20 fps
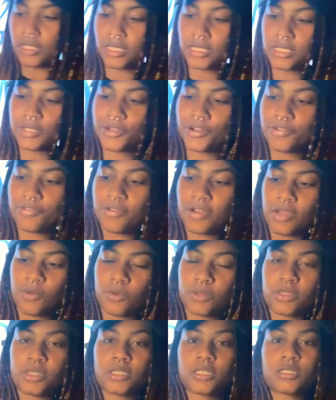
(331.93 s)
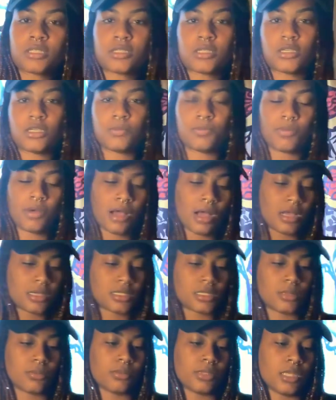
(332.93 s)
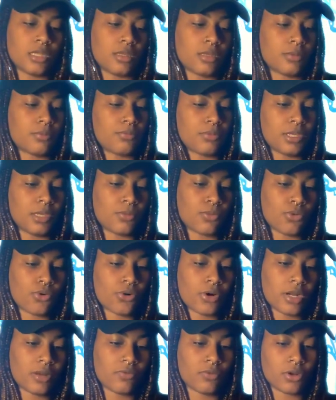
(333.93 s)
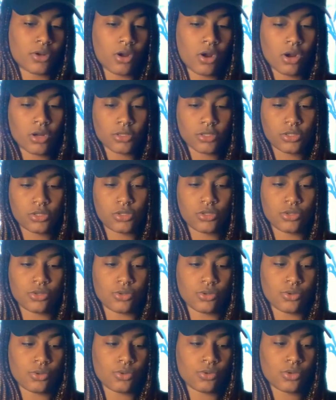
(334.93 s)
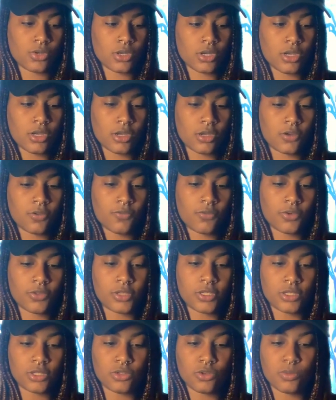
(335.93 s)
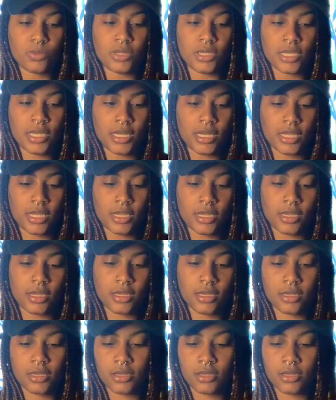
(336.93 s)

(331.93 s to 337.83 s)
Let's clarify what this could possibly be more in regards to for this new beginning